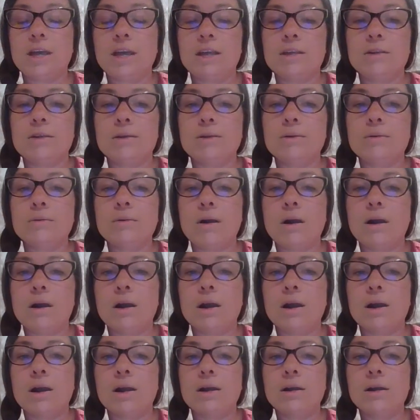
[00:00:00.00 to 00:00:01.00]
that you
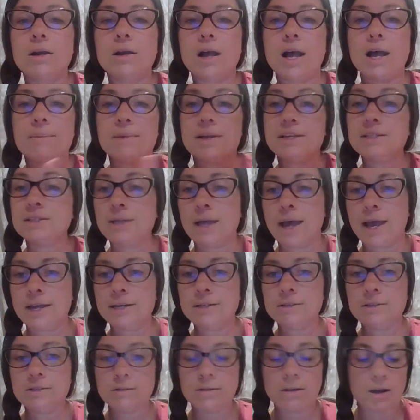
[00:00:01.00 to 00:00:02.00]
are
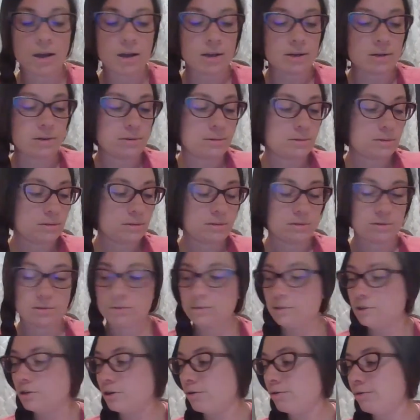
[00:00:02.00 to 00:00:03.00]
assigned on
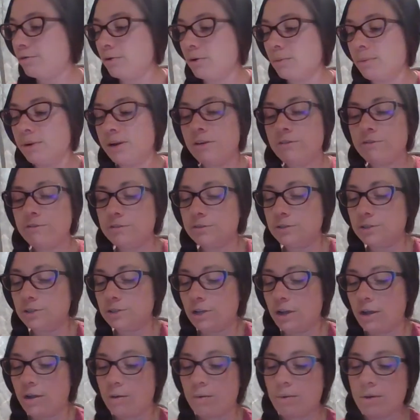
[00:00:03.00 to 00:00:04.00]
GoFormative.
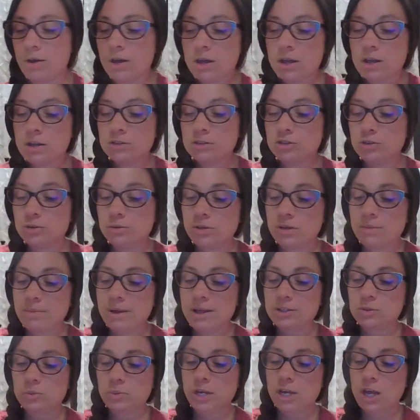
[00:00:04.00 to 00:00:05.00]
So do them
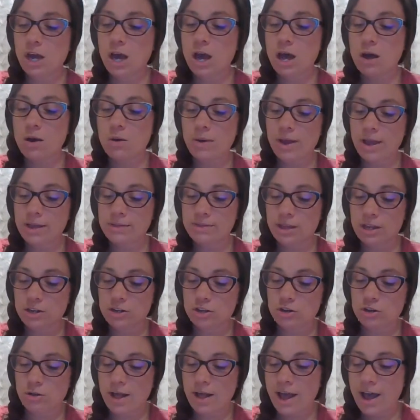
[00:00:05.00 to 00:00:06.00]
as we go, and then
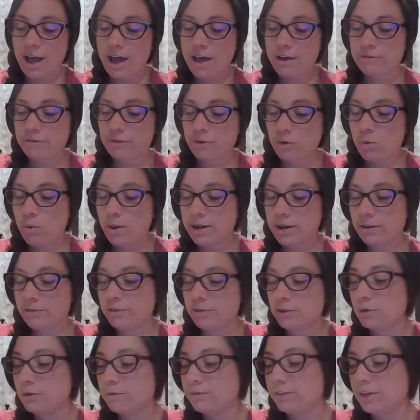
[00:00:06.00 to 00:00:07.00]
you'll have quite a
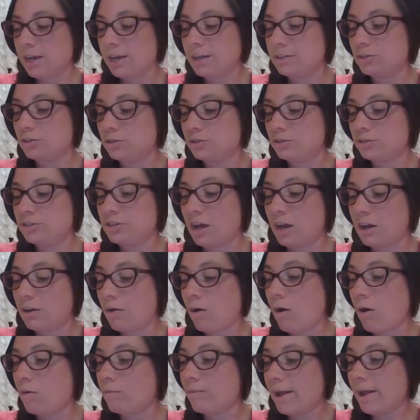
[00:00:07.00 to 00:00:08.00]
few of the answers done
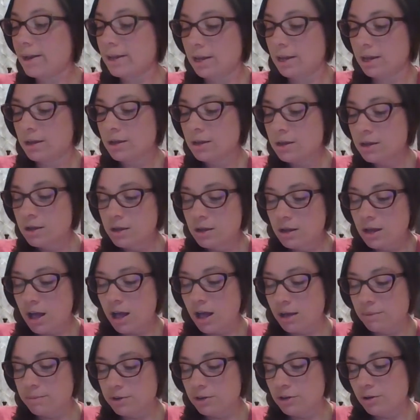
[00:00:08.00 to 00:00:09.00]
already,
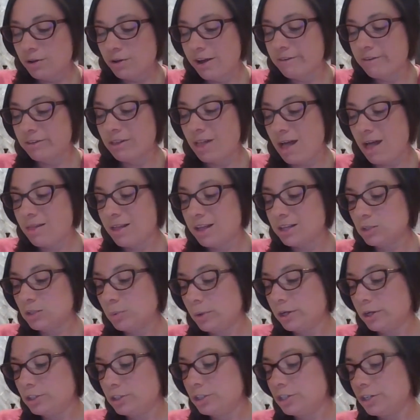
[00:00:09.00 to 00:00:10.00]
and you'll have a lot less
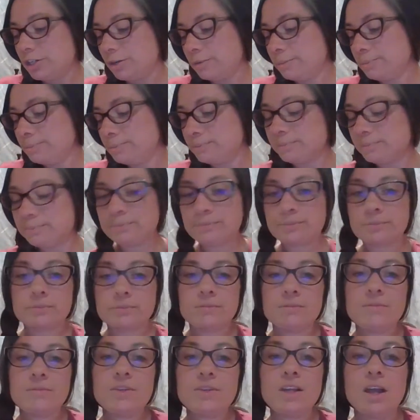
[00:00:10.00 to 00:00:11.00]
work to do.
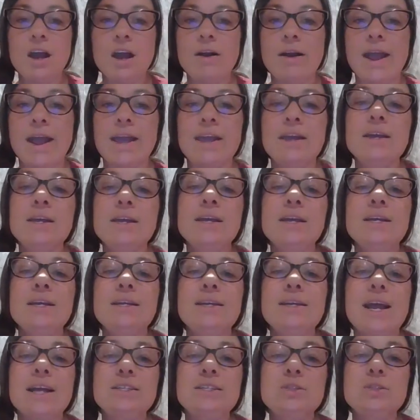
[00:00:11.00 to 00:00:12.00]
All right,
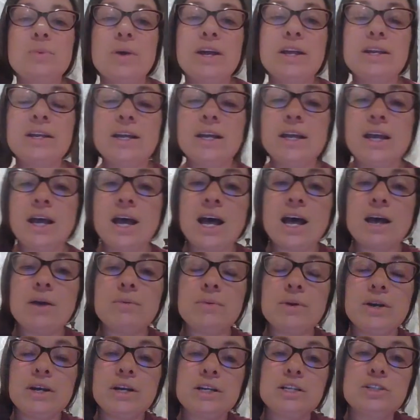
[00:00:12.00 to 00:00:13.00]
next one,
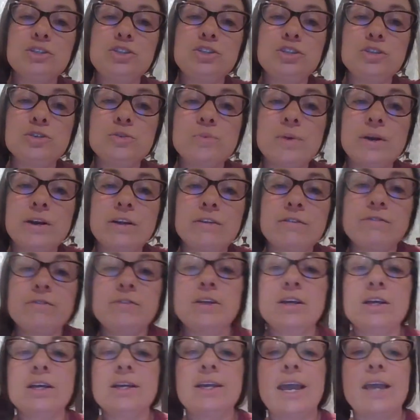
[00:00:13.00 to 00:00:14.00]
we're going to do one of
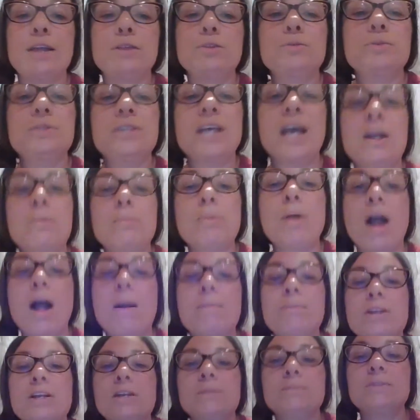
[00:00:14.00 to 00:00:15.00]
the Gay-Lussac
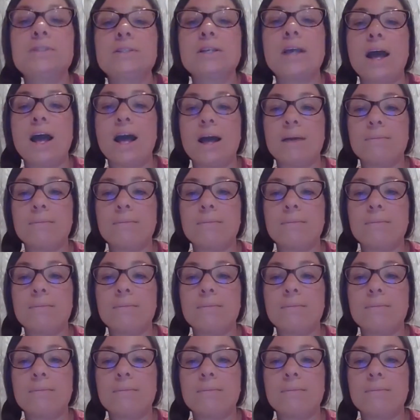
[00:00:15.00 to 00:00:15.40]
problems